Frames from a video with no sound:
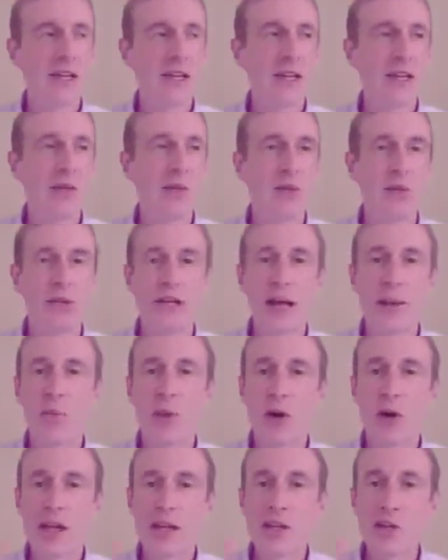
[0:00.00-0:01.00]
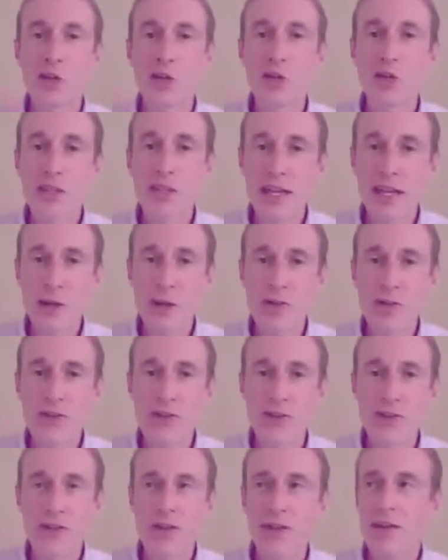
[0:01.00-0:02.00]
I tell them, look, I bought 2
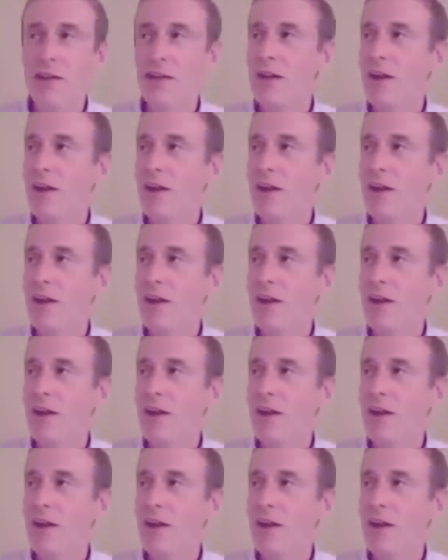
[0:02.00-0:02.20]
scanners.